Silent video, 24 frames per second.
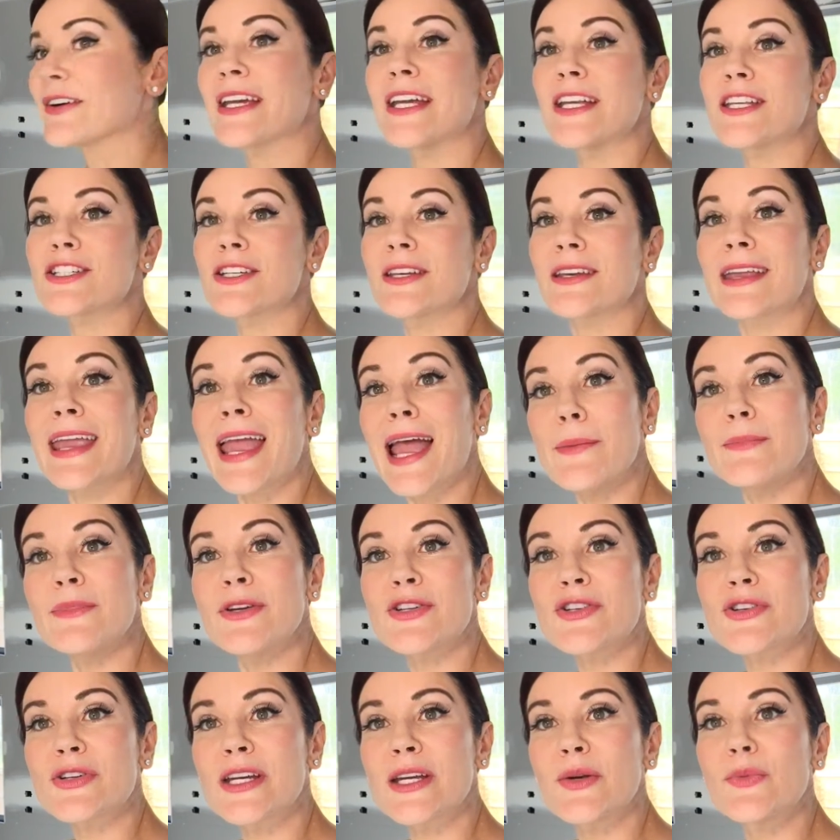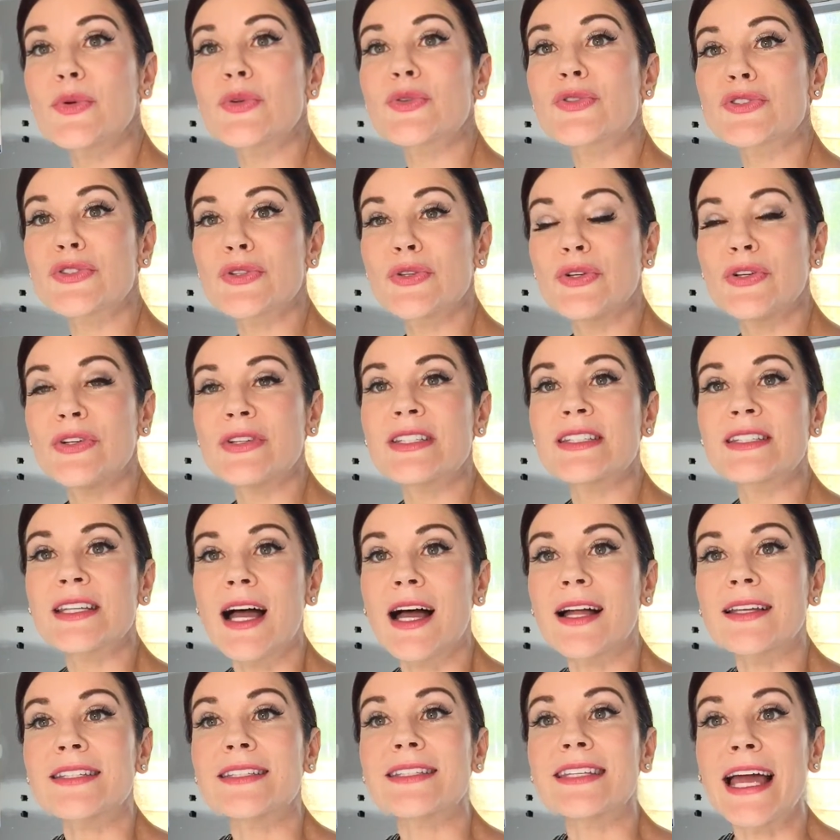kitchen cabinetry will soon
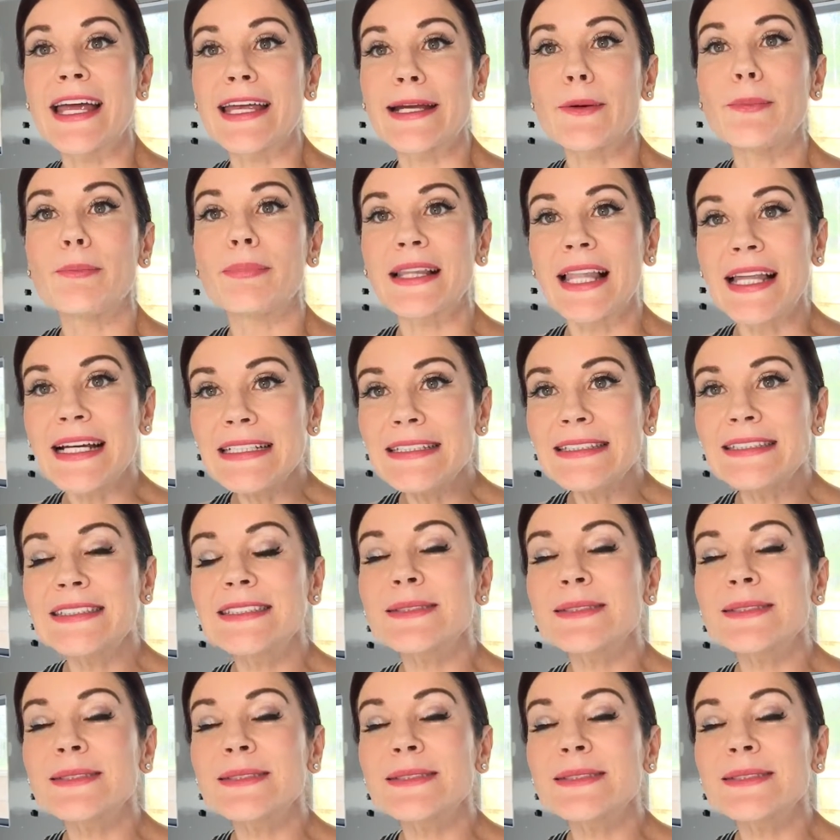start to take place.